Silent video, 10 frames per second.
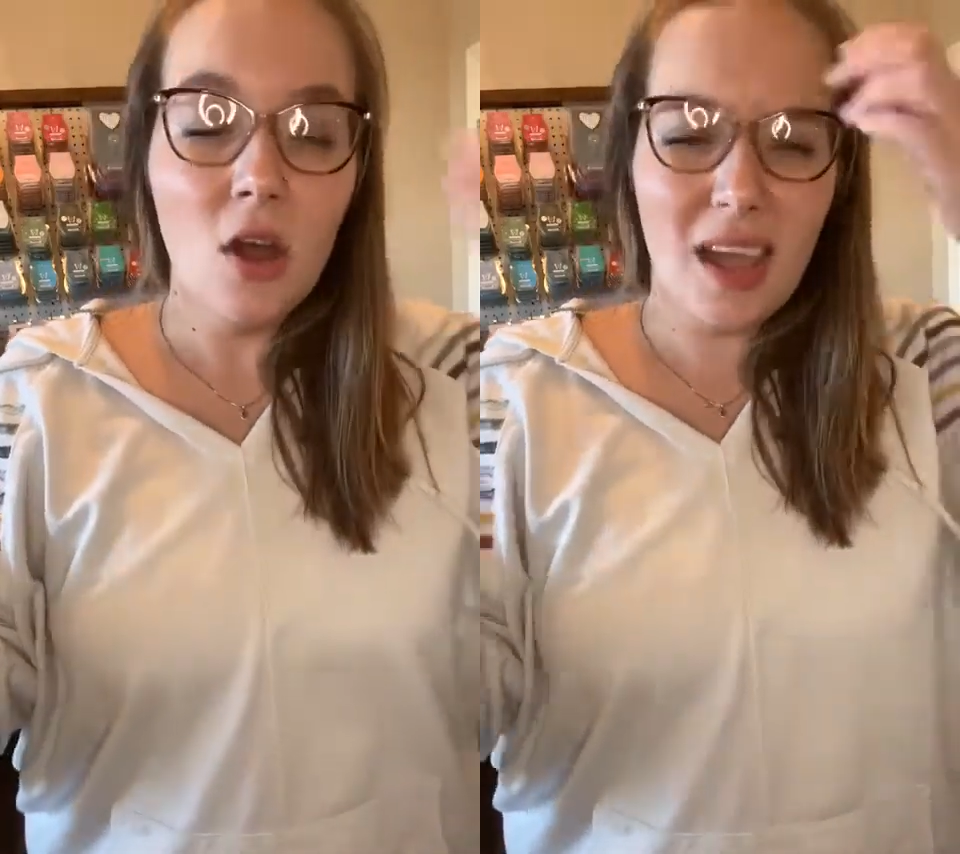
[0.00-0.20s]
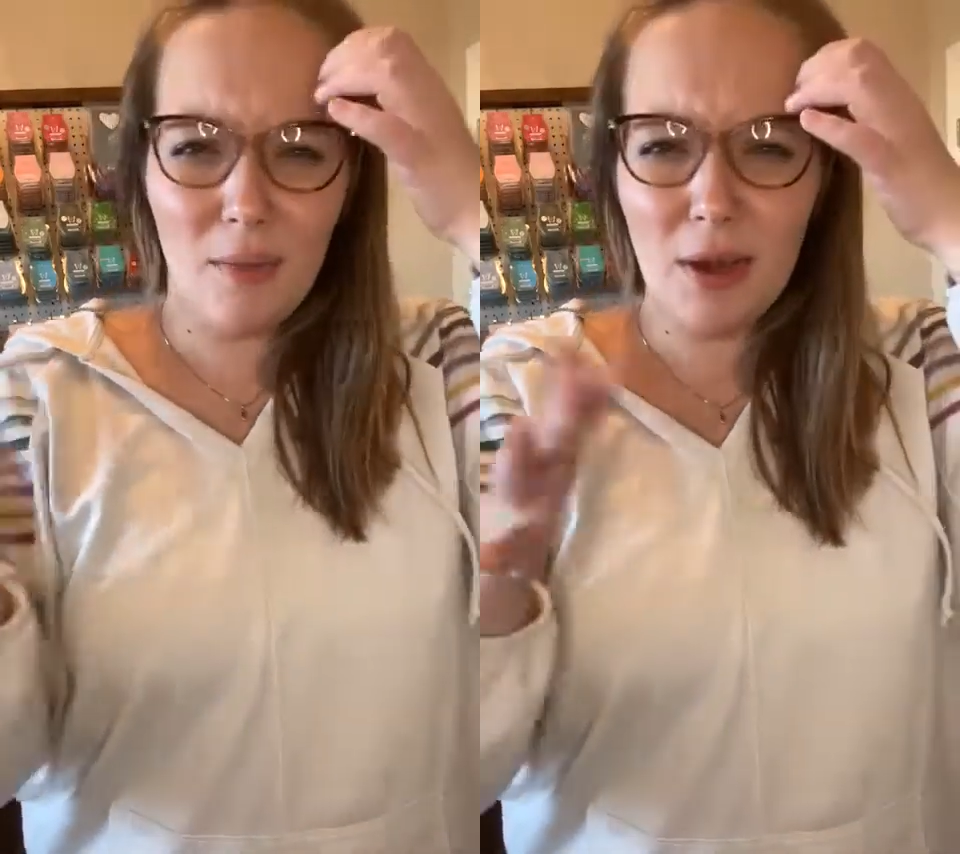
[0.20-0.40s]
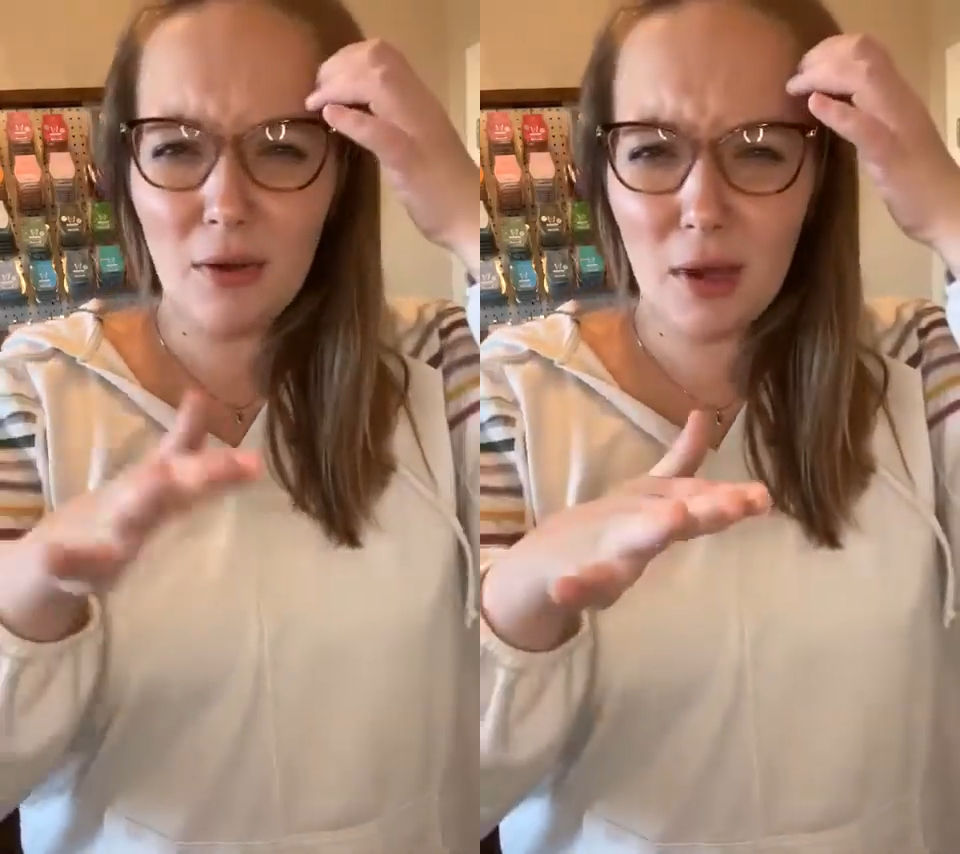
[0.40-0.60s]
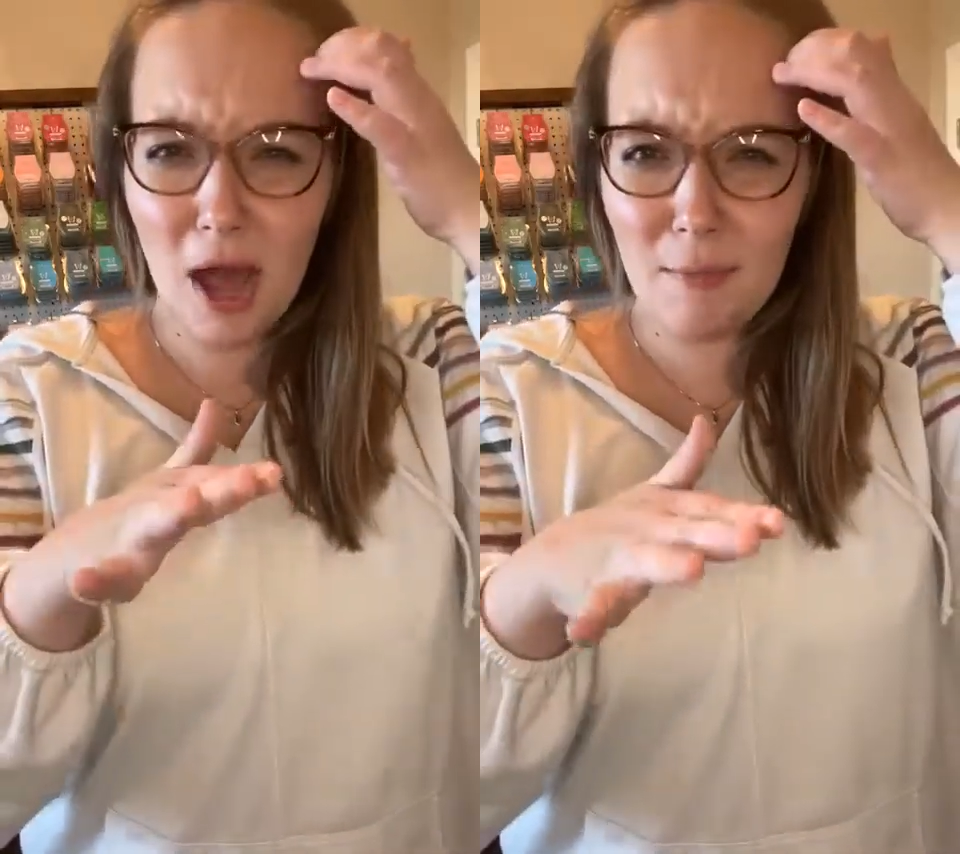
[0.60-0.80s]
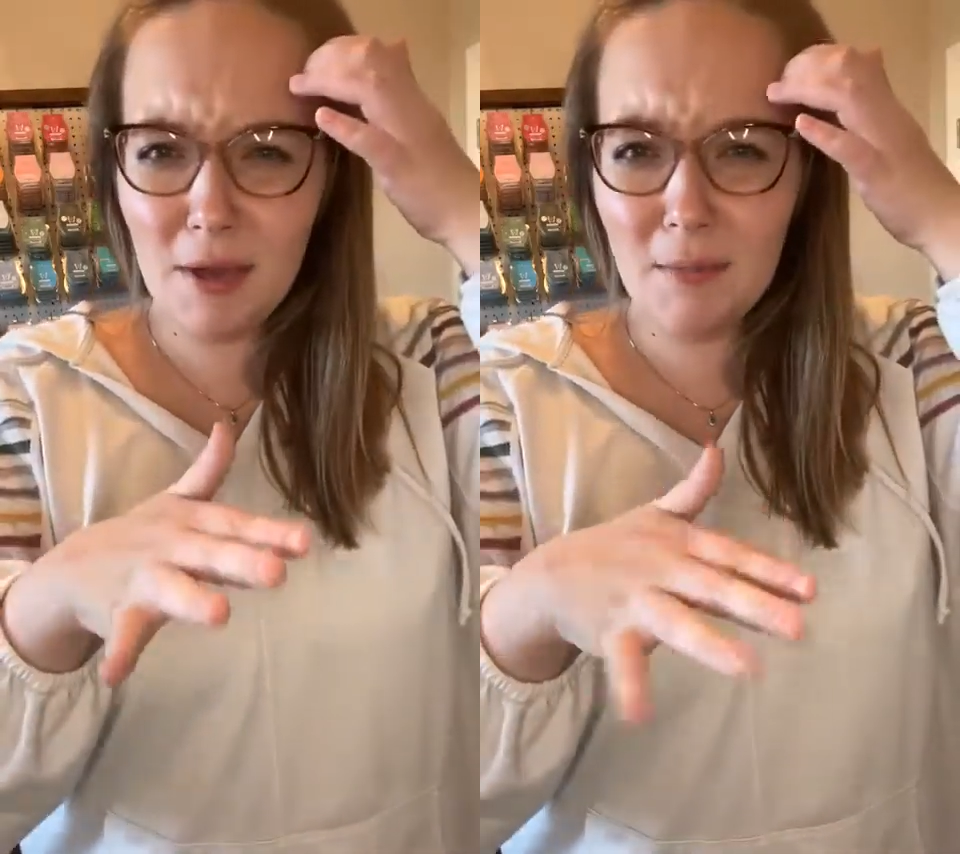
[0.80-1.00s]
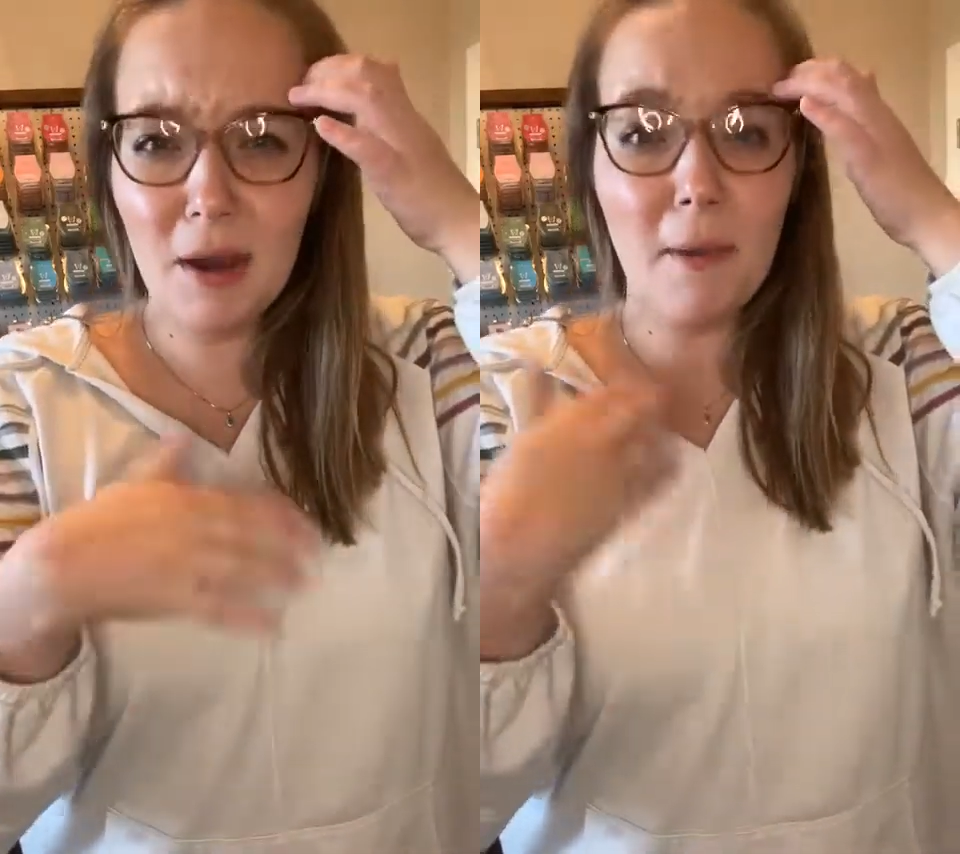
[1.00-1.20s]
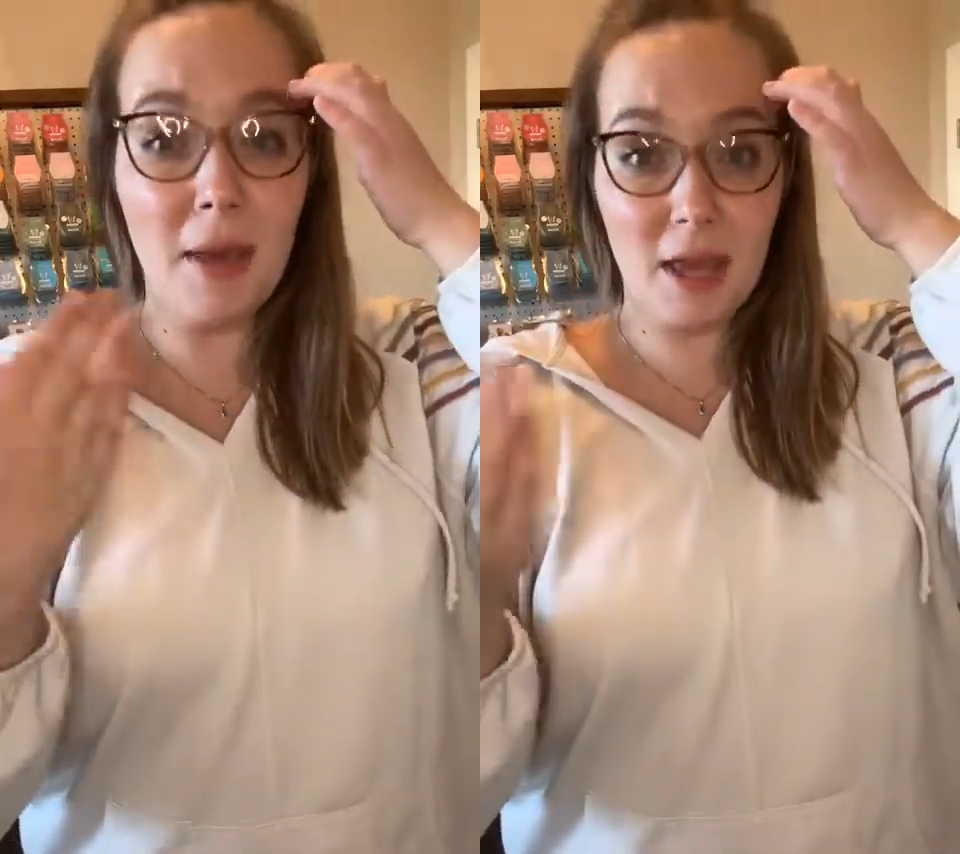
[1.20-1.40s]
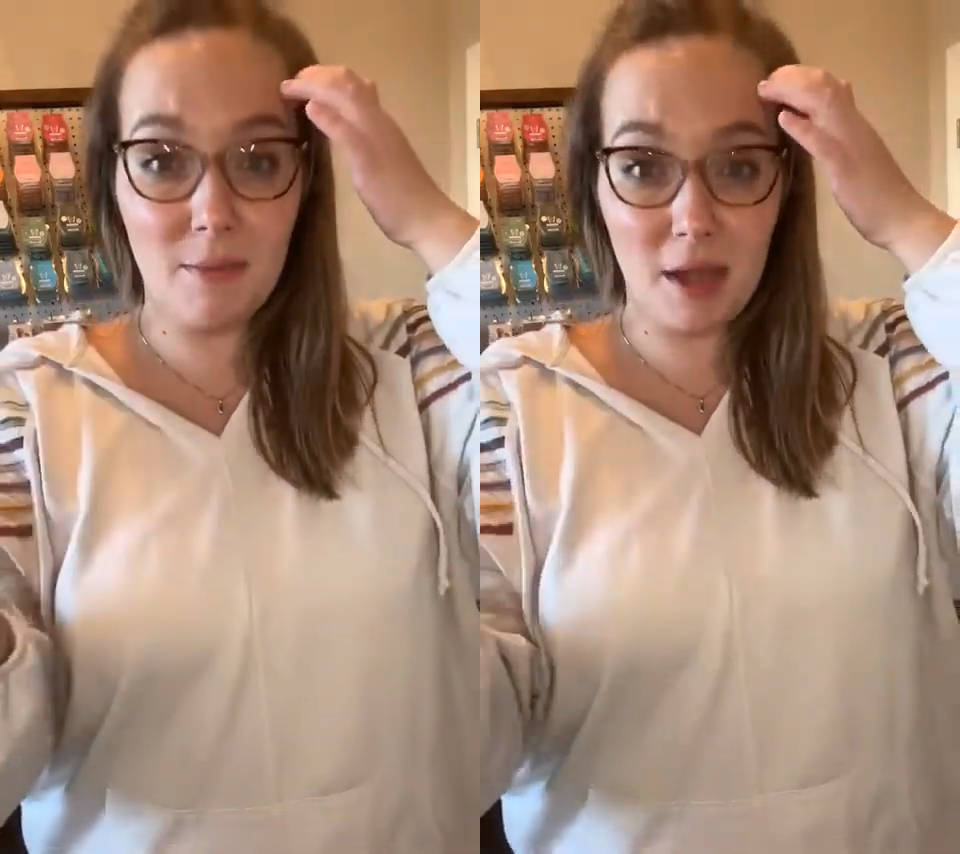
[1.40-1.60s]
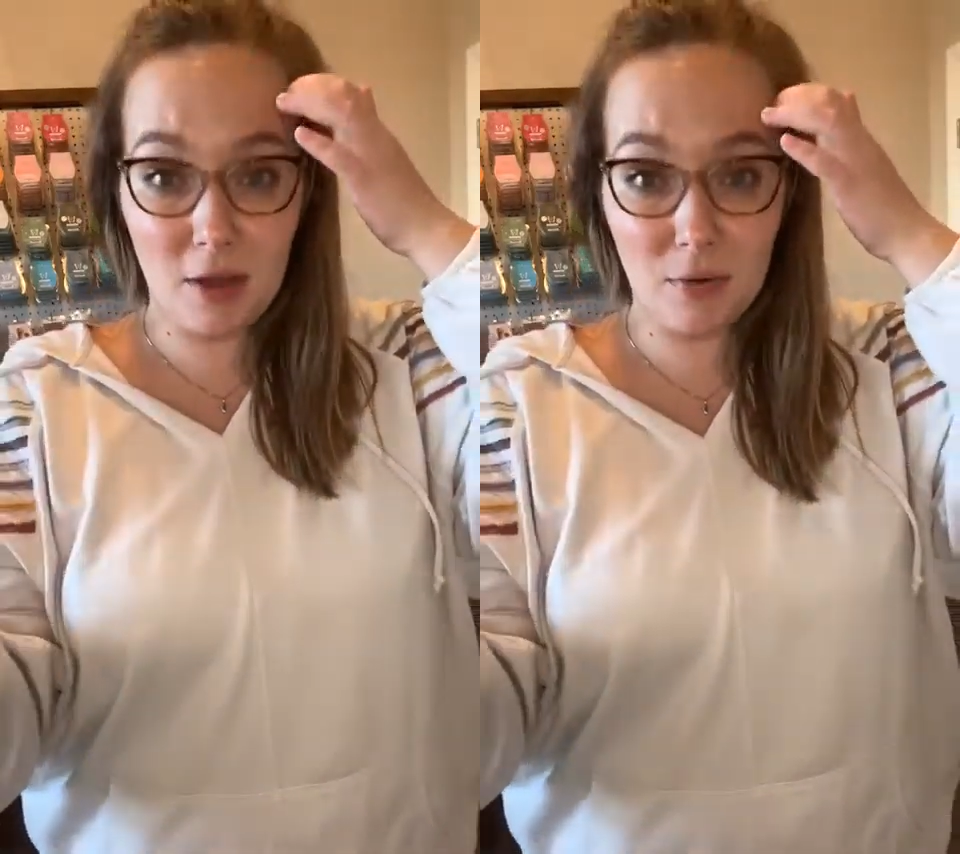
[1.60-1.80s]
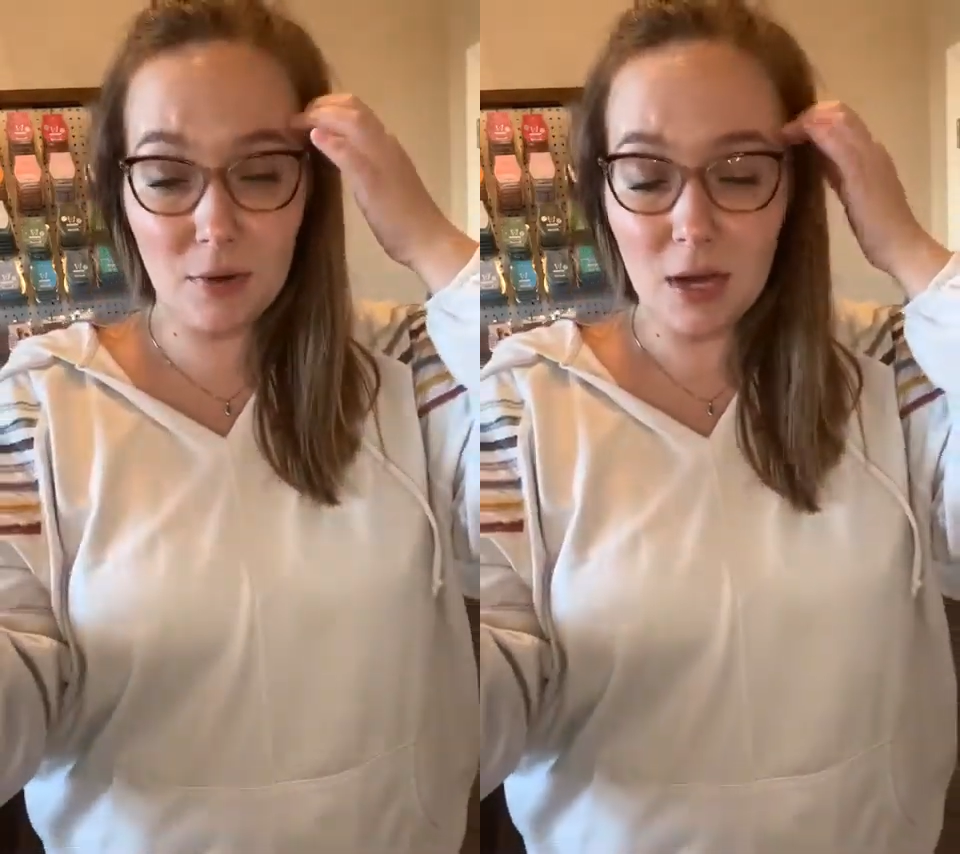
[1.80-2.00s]
Okay, well, I don't copy it, but I make it my
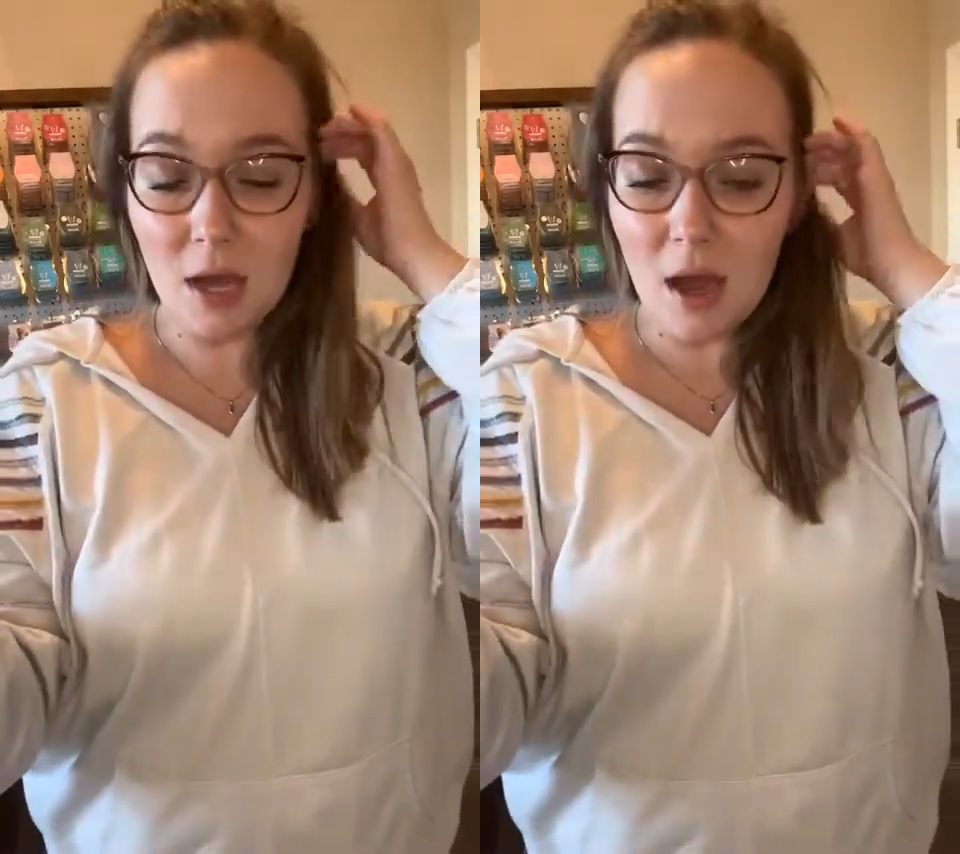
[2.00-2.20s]
own.